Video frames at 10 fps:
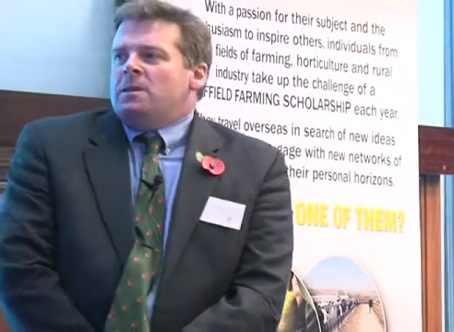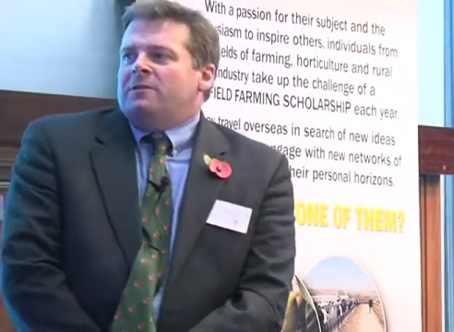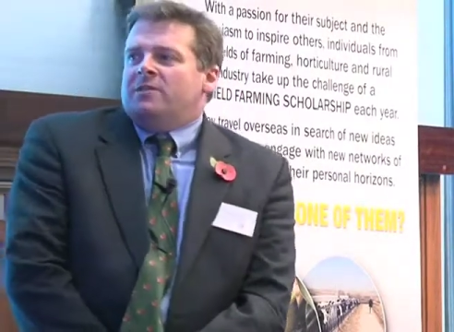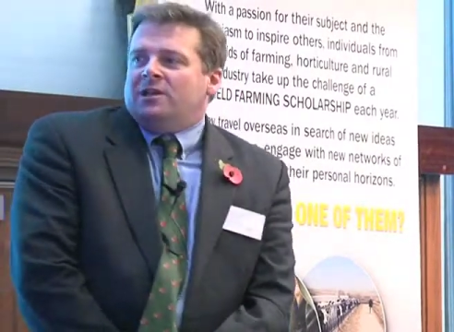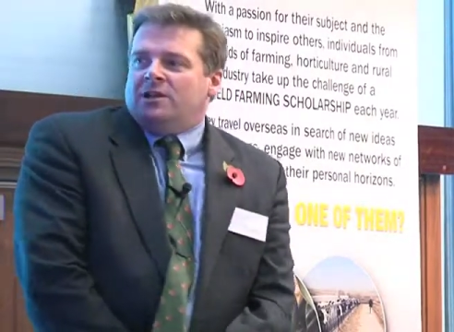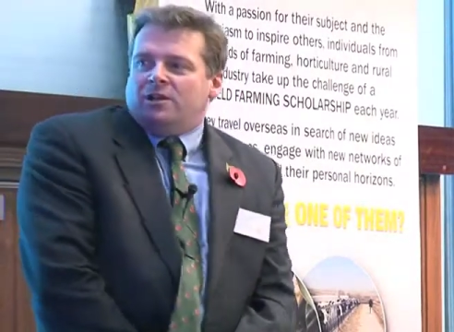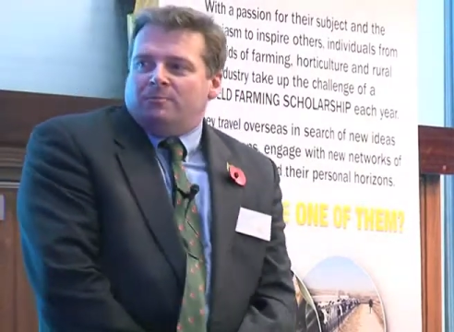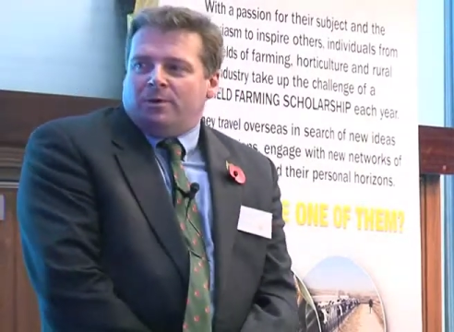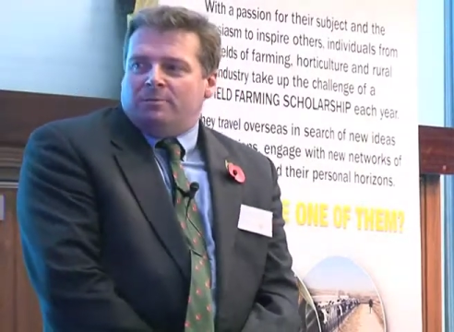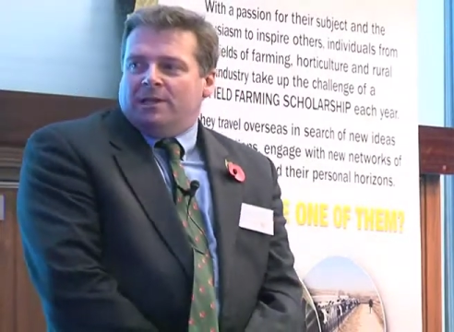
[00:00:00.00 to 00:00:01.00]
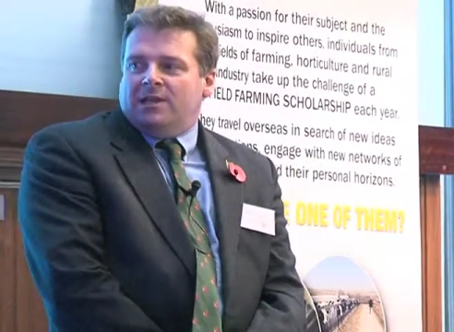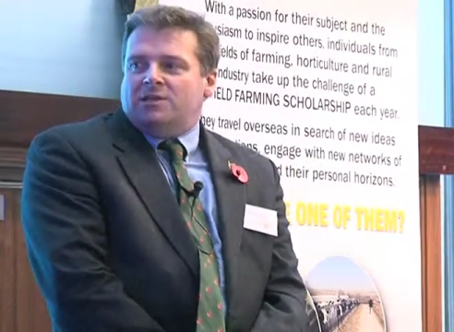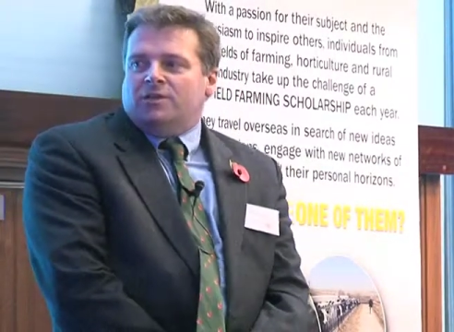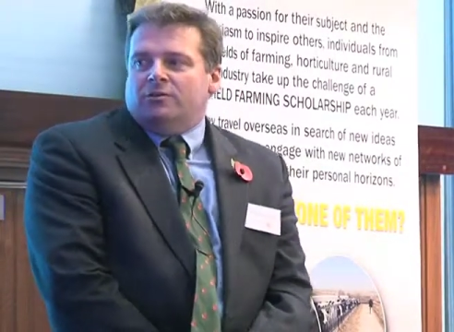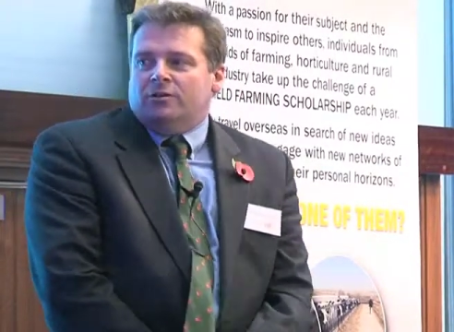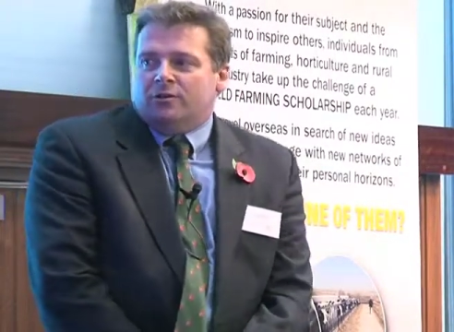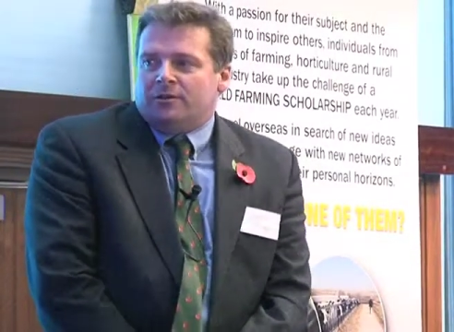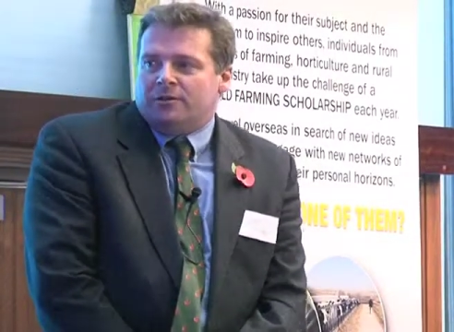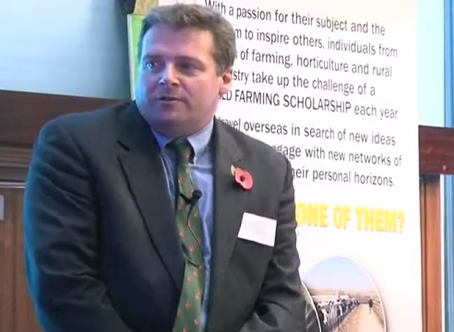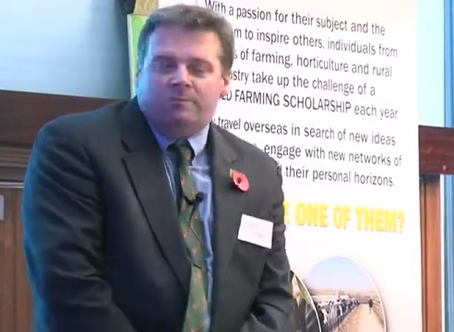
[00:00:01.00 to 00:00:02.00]
If you look at population
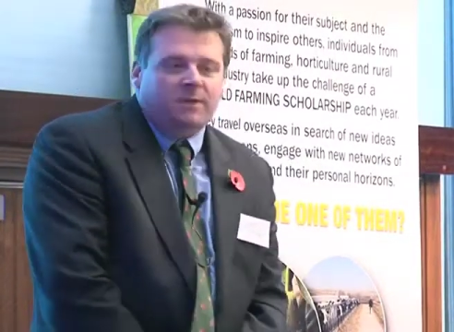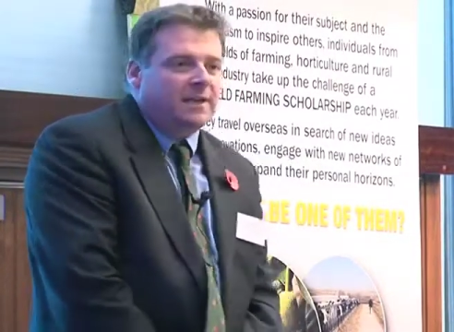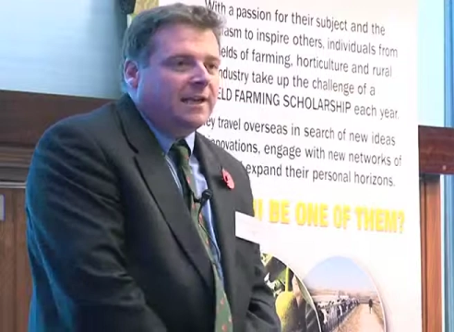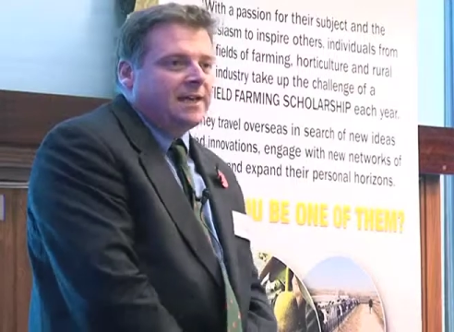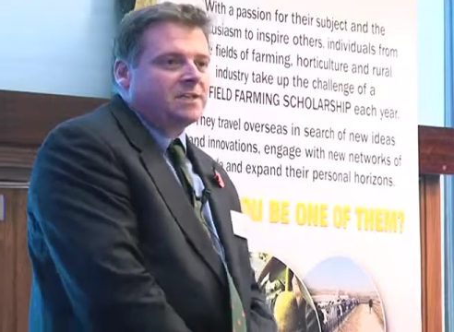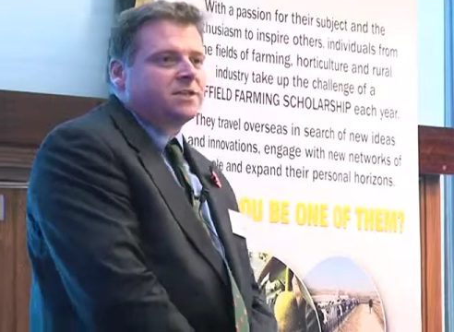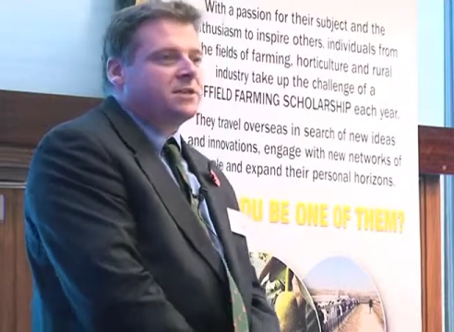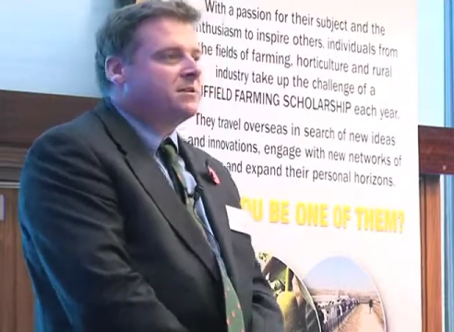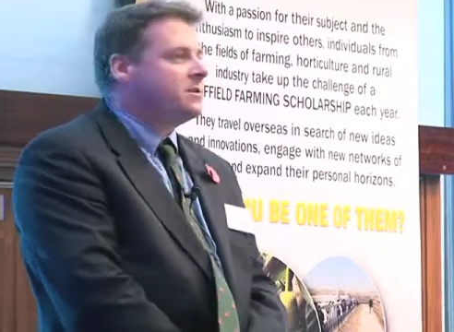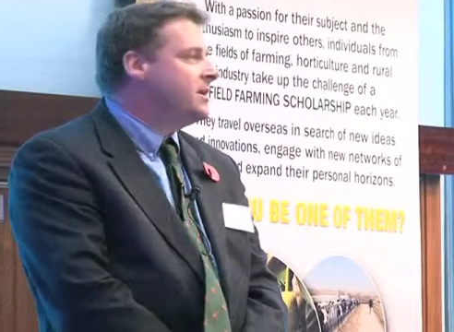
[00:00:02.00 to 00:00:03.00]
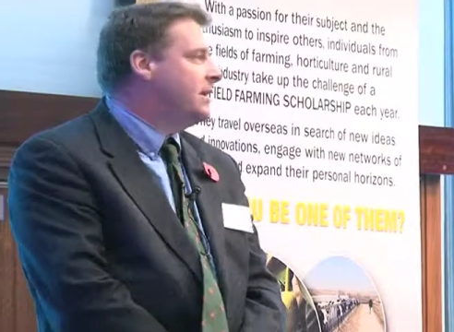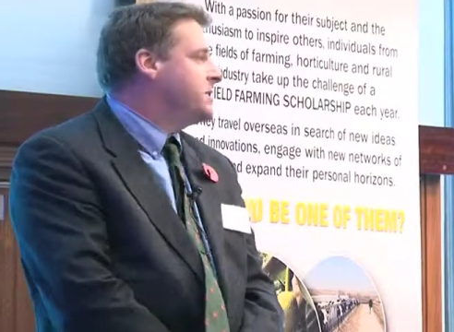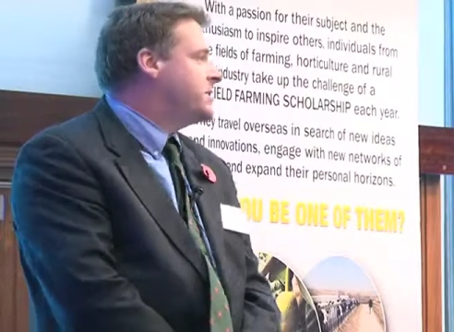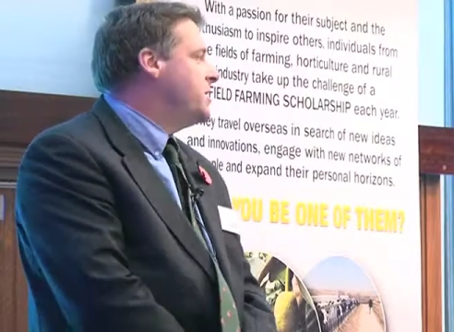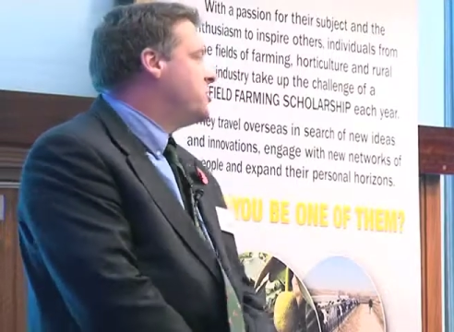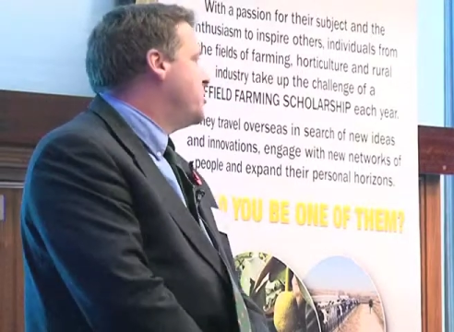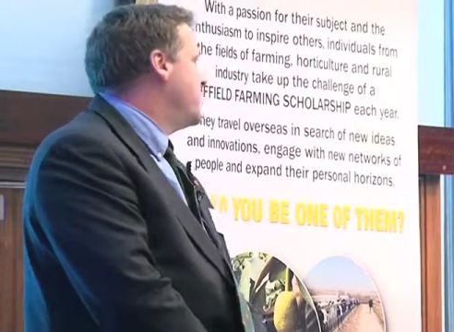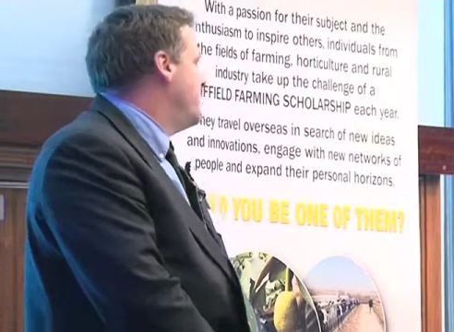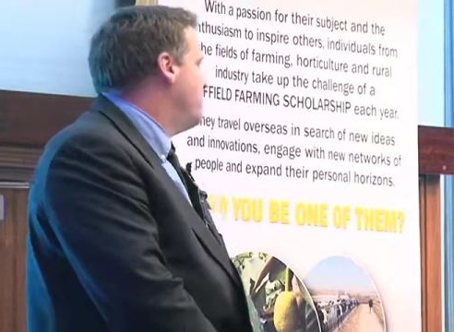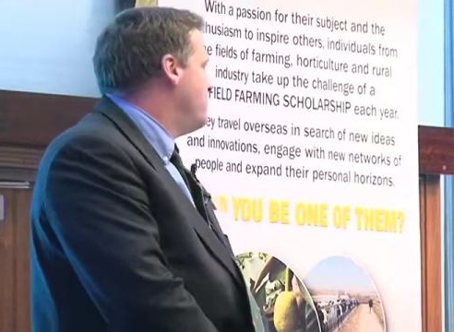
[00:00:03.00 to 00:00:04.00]
growth in the last
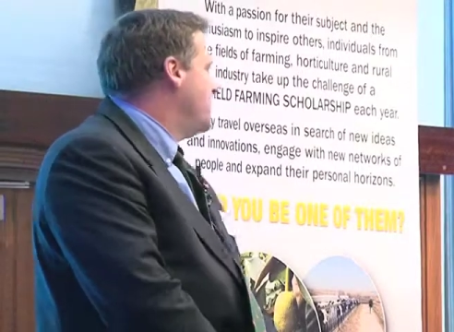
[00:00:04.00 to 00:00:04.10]
century,